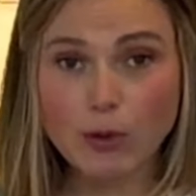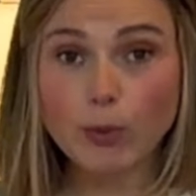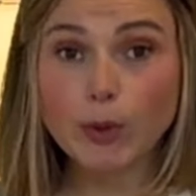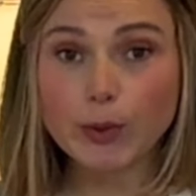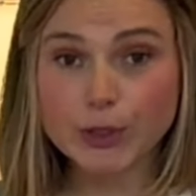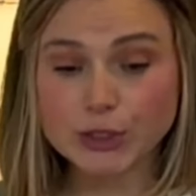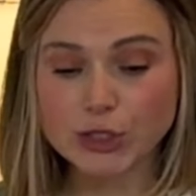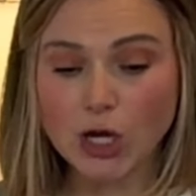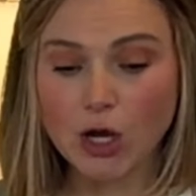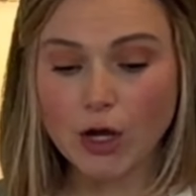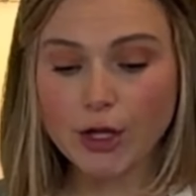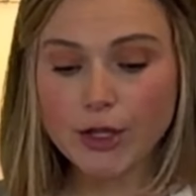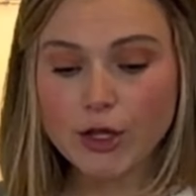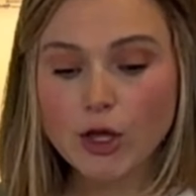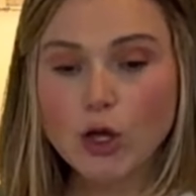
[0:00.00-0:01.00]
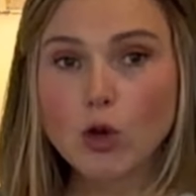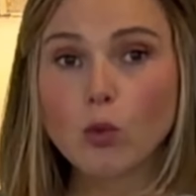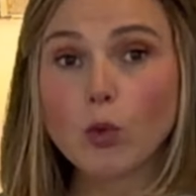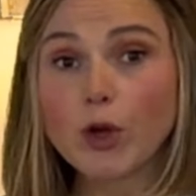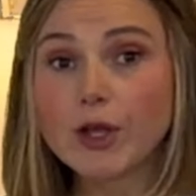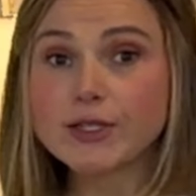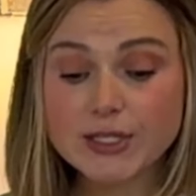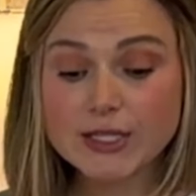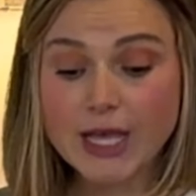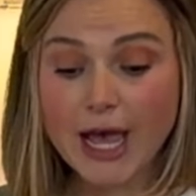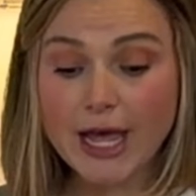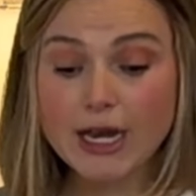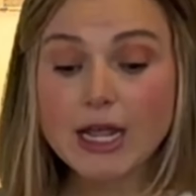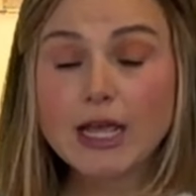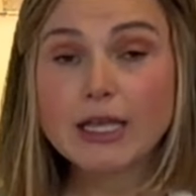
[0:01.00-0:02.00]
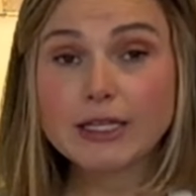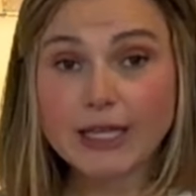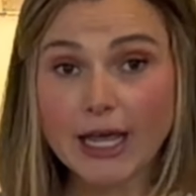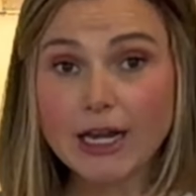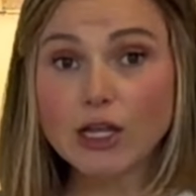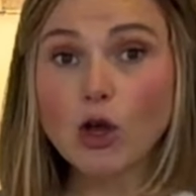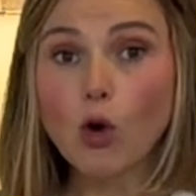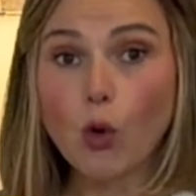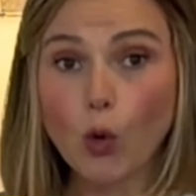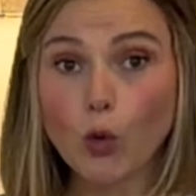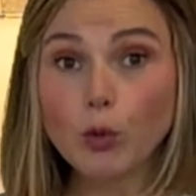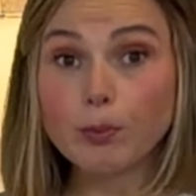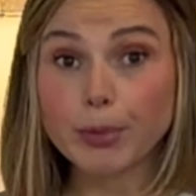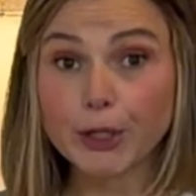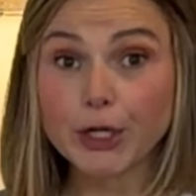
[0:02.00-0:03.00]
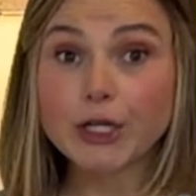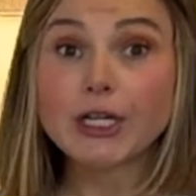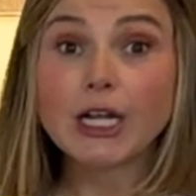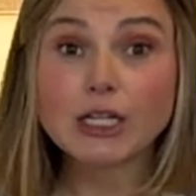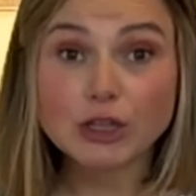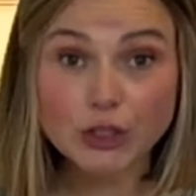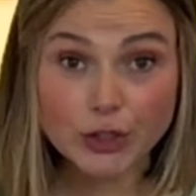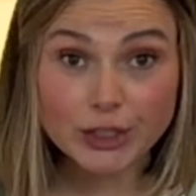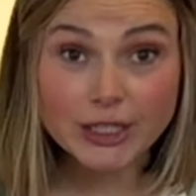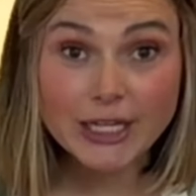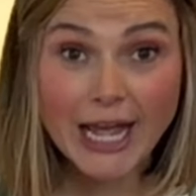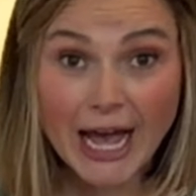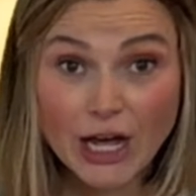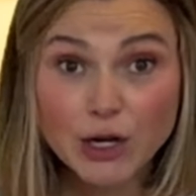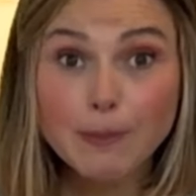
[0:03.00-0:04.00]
we were taught was that getting a whole bird and learning how to